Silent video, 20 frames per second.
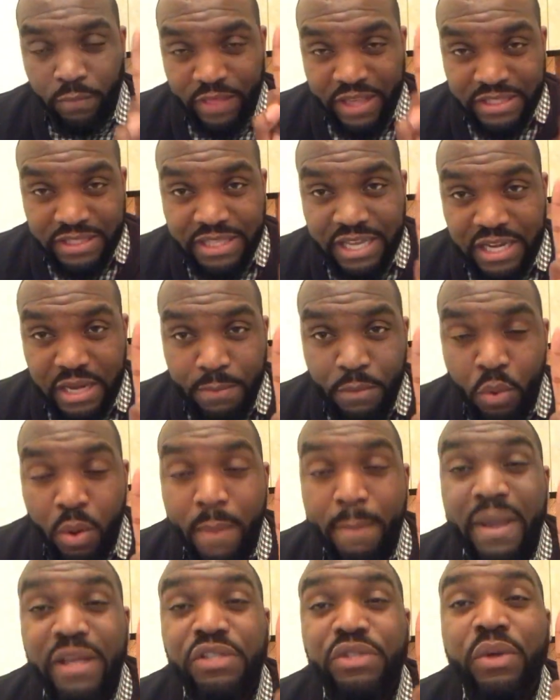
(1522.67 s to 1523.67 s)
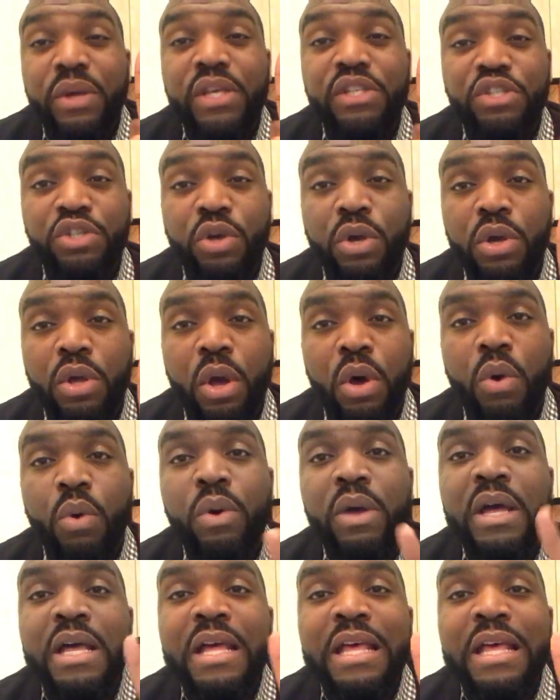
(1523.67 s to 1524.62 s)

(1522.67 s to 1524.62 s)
That's thing number one, make sure it's your goal.